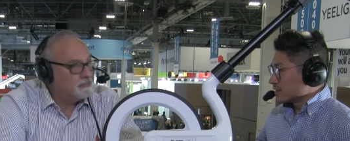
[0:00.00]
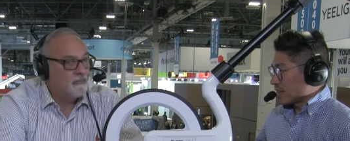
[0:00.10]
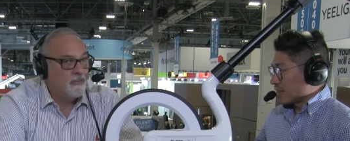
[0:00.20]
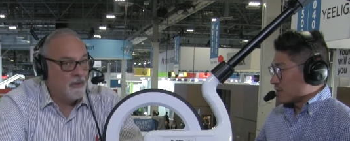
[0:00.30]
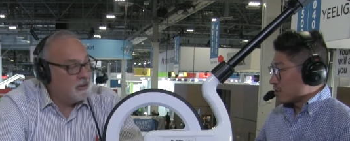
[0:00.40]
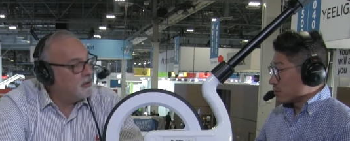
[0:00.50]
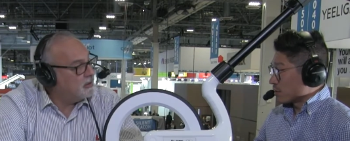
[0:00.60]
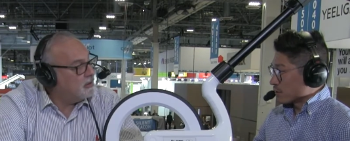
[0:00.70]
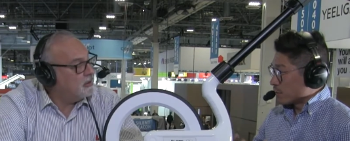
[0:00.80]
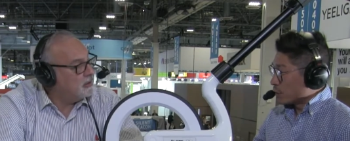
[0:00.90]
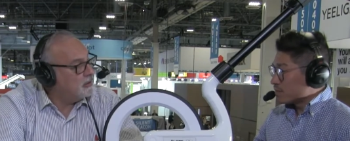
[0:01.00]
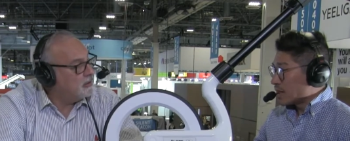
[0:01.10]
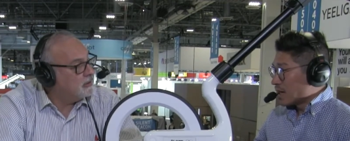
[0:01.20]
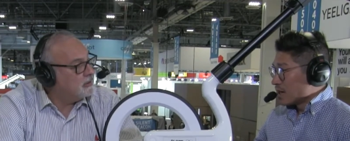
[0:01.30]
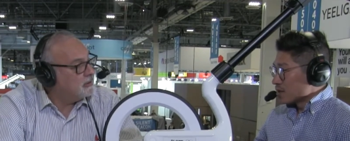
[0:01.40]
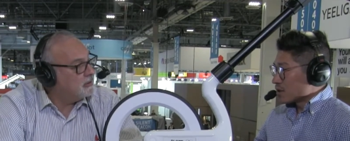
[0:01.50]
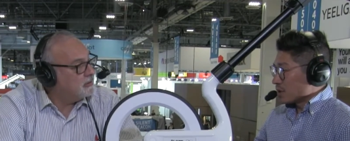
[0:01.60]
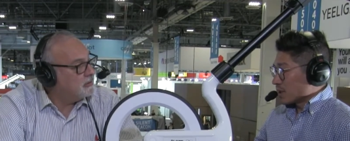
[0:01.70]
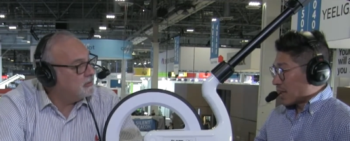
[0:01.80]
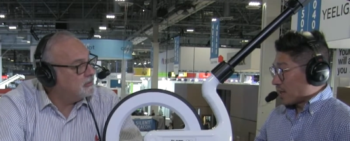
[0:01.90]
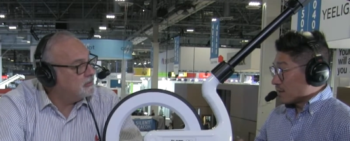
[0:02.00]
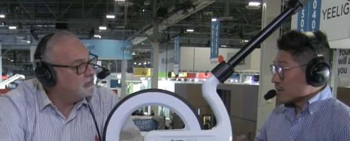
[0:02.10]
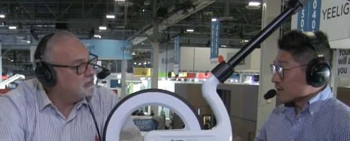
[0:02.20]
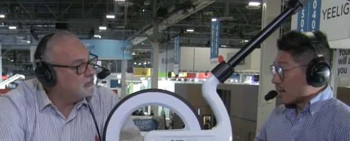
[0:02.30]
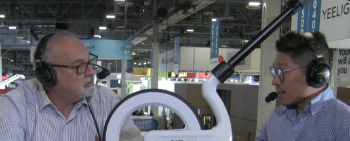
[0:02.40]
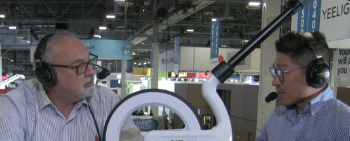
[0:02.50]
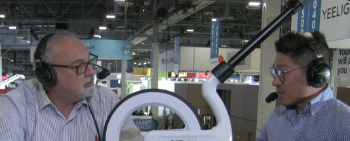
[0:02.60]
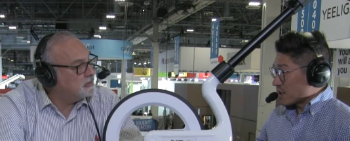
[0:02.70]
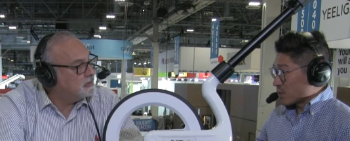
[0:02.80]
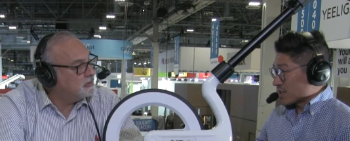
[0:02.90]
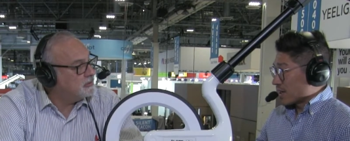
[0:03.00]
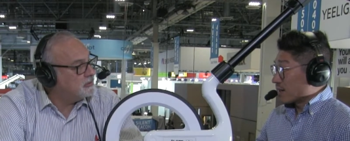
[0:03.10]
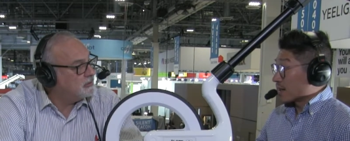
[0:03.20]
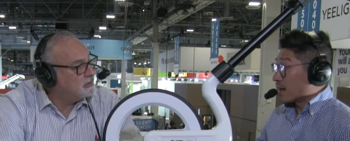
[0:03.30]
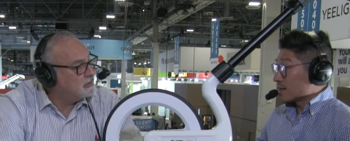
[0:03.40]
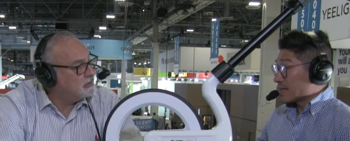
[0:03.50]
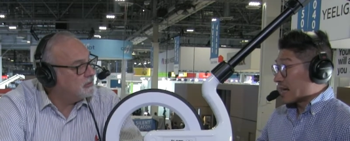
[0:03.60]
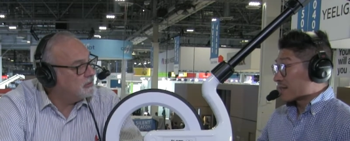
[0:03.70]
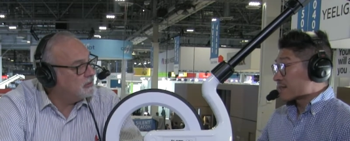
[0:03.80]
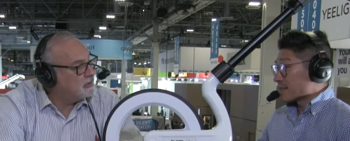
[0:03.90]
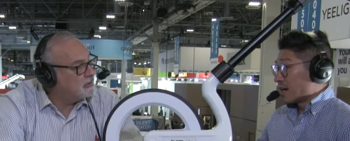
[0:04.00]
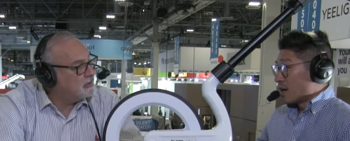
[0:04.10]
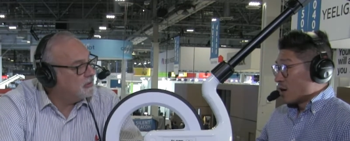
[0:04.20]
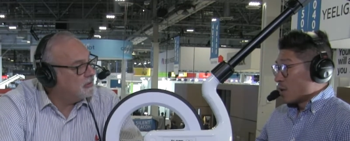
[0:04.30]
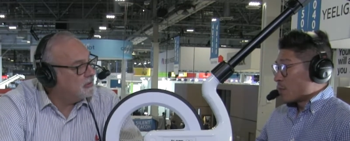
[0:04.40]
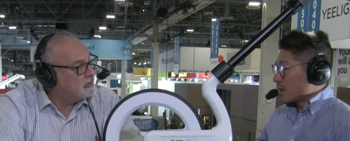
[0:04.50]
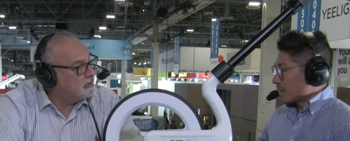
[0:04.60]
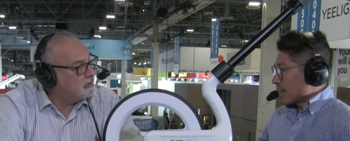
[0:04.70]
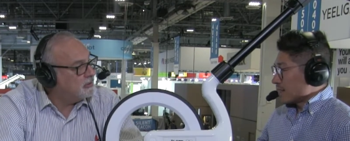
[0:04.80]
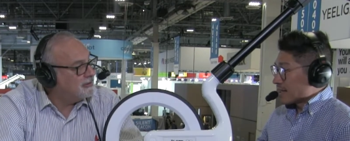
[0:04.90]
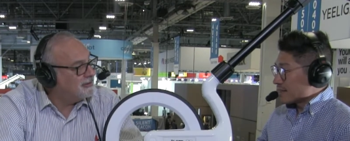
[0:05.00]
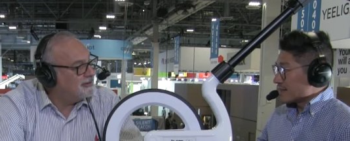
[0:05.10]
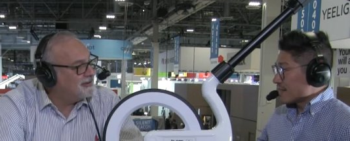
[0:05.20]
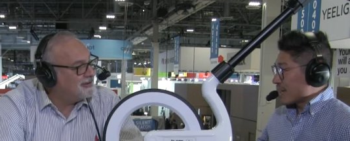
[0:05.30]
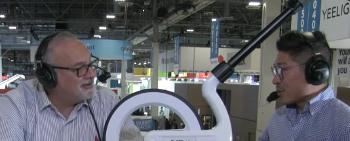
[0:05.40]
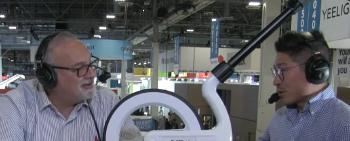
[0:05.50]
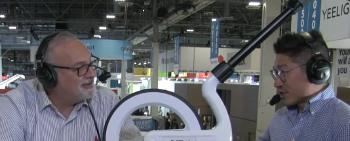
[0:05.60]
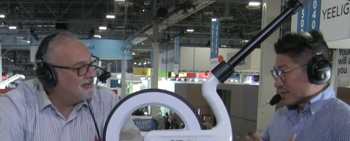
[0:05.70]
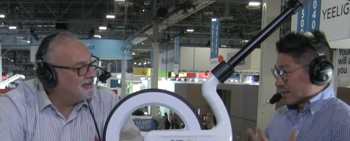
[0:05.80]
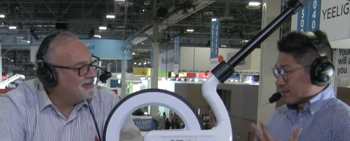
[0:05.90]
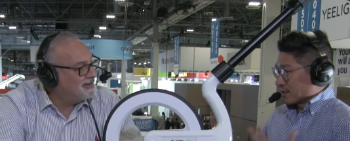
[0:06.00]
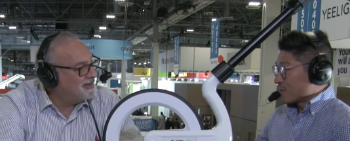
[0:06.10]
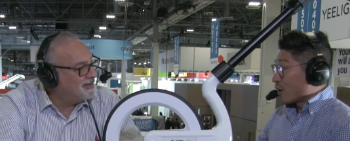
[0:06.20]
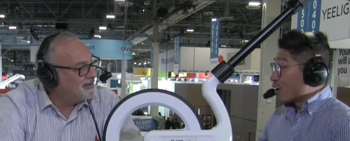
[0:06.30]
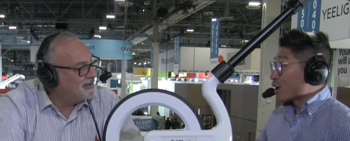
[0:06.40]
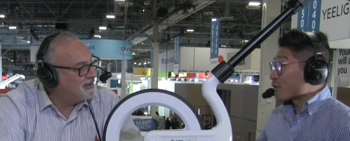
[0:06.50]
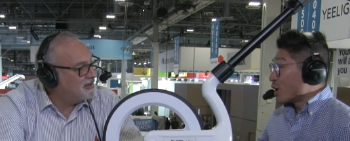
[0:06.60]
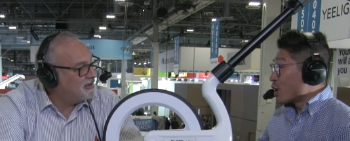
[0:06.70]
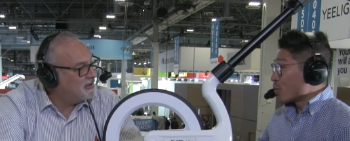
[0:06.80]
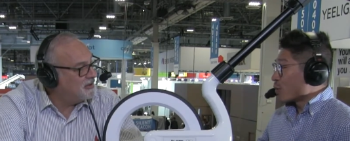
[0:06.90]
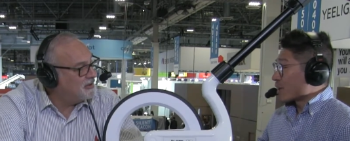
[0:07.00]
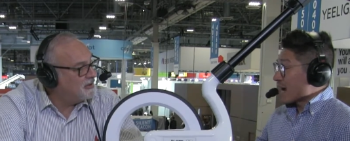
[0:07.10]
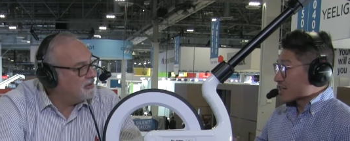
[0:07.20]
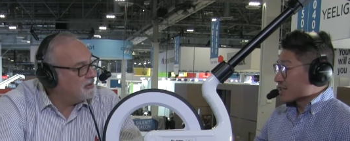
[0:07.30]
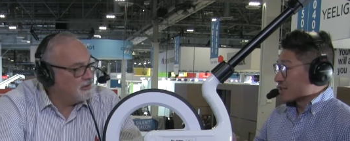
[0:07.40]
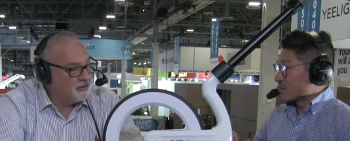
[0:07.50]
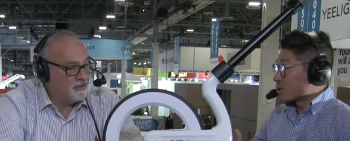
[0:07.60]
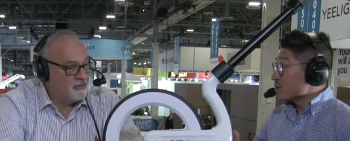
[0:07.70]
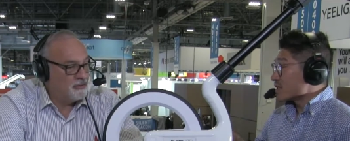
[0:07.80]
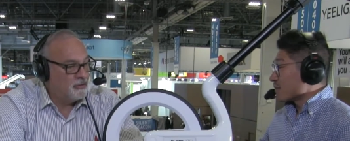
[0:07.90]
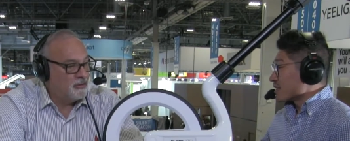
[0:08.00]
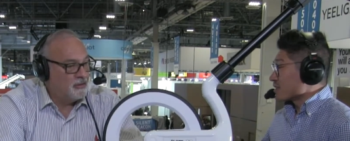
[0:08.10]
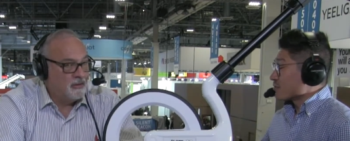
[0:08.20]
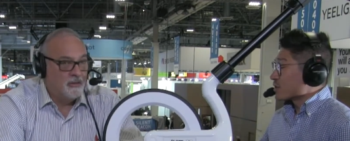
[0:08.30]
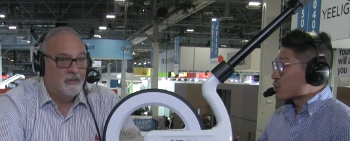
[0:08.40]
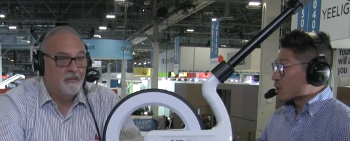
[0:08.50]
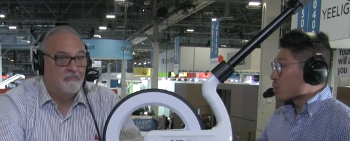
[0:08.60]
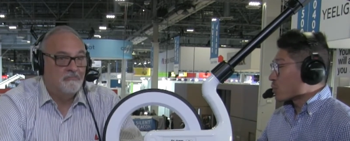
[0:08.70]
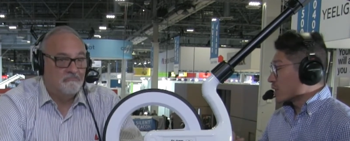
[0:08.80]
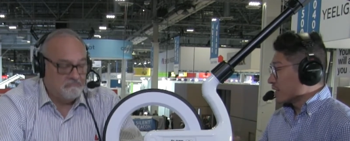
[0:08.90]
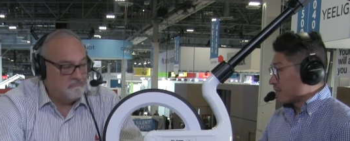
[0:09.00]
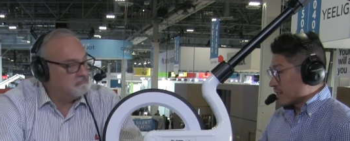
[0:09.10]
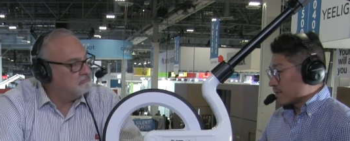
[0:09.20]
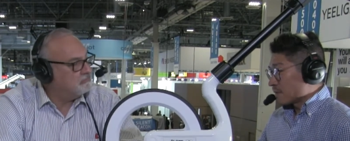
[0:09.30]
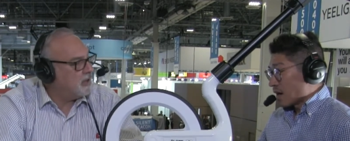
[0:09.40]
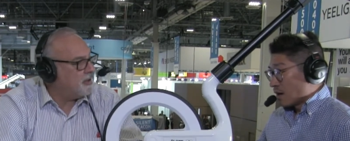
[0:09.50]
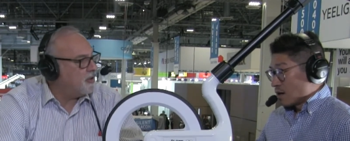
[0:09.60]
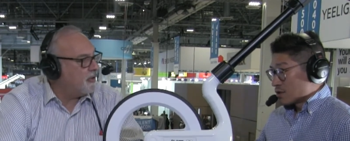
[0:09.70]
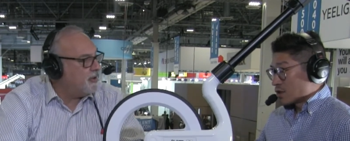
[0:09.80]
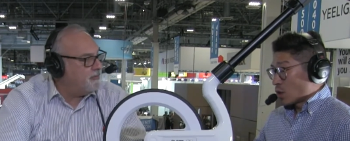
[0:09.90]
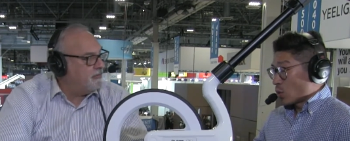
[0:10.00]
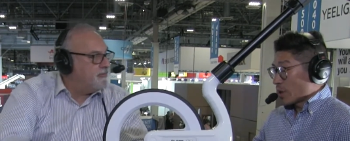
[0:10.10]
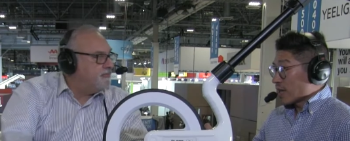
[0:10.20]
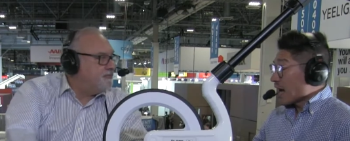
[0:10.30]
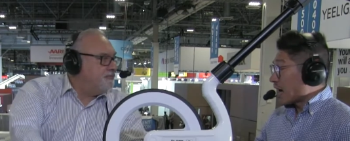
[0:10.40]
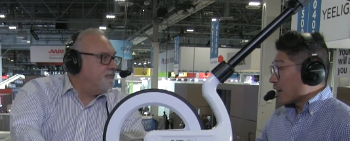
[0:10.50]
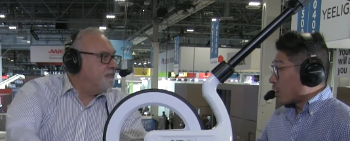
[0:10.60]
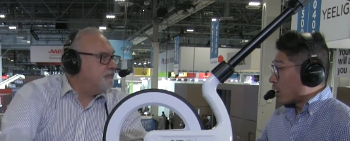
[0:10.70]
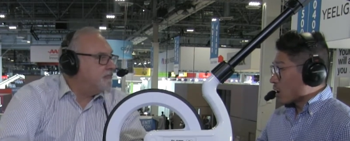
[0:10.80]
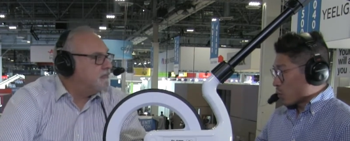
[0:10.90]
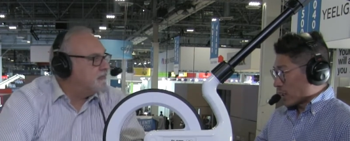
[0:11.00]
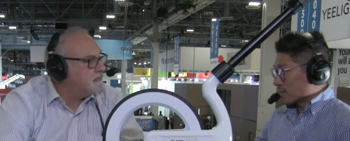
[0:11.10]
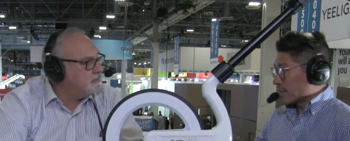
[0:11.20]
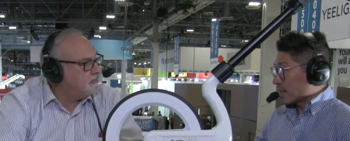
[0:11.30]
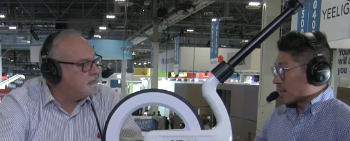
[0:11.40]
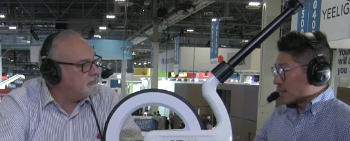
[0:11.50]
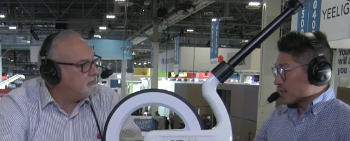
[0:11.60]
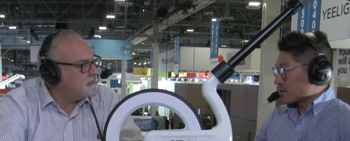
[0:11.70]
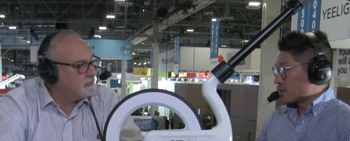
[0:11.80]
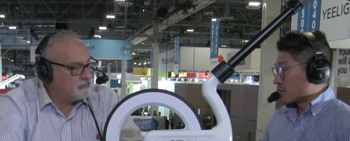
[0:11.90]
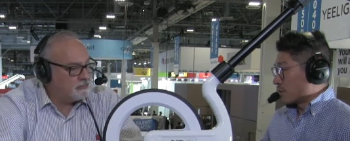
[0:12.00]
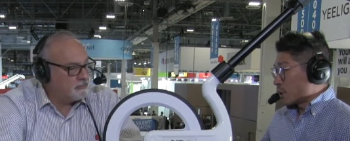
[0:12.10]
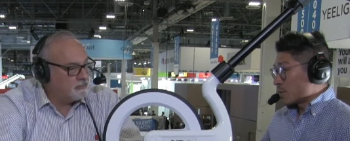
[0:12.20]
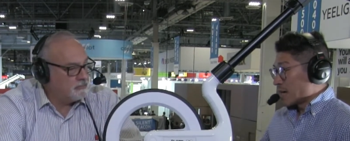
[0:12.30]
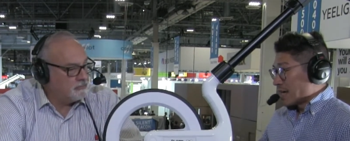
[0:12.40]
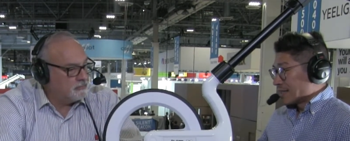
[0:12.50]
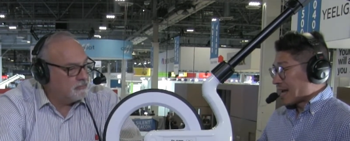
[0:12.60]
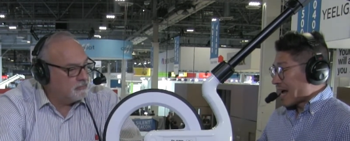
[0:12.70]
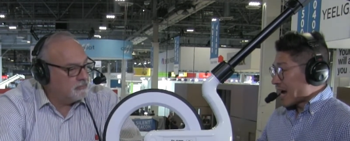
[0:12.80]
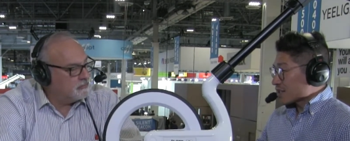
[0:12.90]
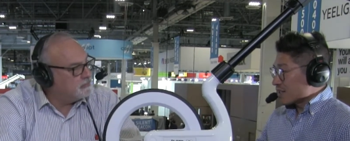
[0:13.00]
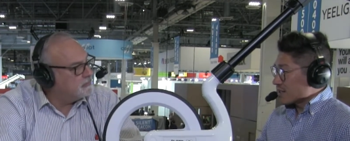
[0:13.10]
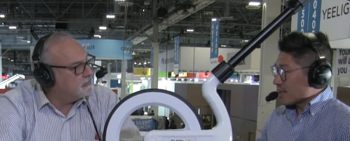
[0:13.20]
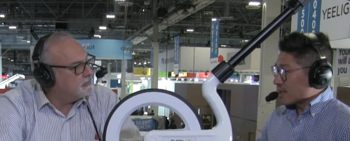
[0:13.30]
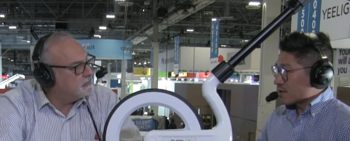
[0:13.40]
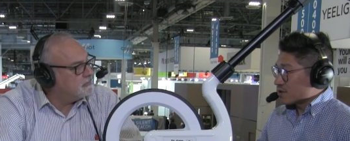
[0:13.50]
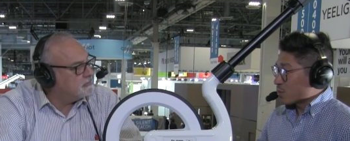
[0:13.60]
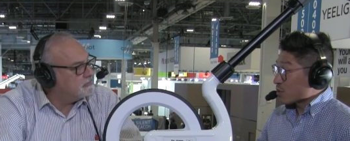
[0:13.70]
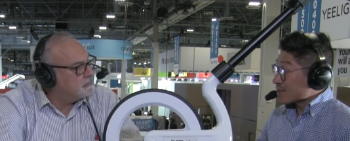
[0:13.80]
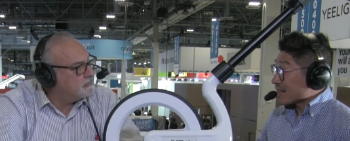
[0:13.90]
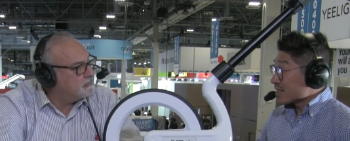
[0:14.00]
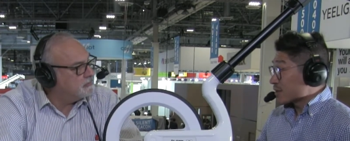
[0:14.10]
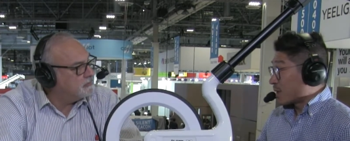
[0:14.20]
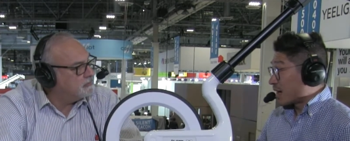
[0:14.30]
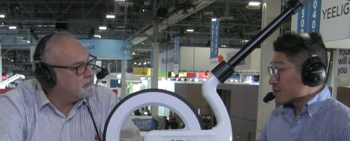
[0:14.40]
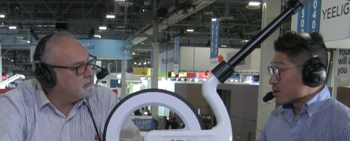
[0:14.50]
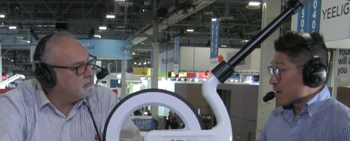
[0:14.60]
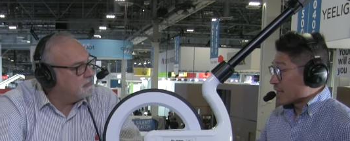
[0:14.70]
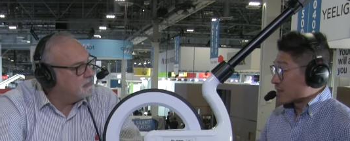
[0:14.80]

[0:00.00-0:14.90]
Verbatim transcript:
Speaker 1: into your phone, so you can design everything with scale and context. But at the end of the day, we don't just live on our phone. We want to actually do something to the real world where we live in. I agree. So we have hardware that connects to the phone that actually take you to the precise spots to make the